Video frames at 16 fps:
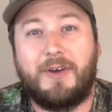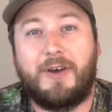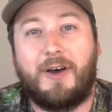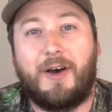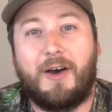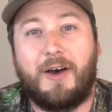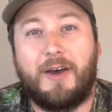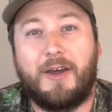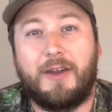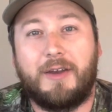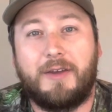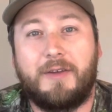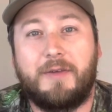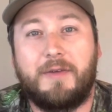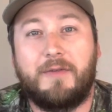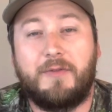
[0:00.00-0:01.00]
on
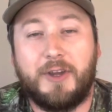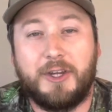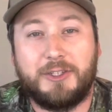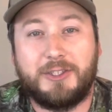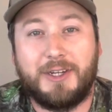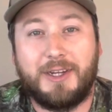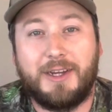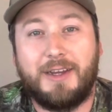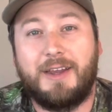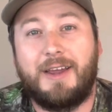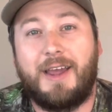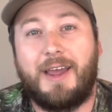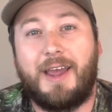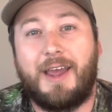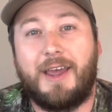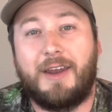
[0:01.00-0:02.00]
fishing
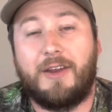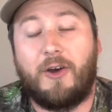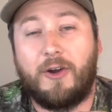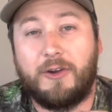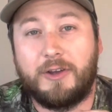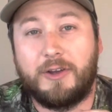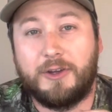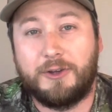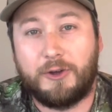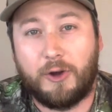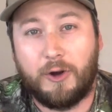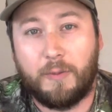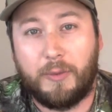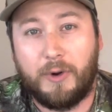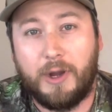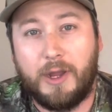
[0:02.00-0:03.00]
and hard to
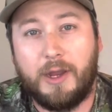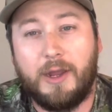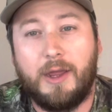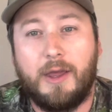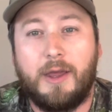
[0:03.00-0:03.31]
interpret,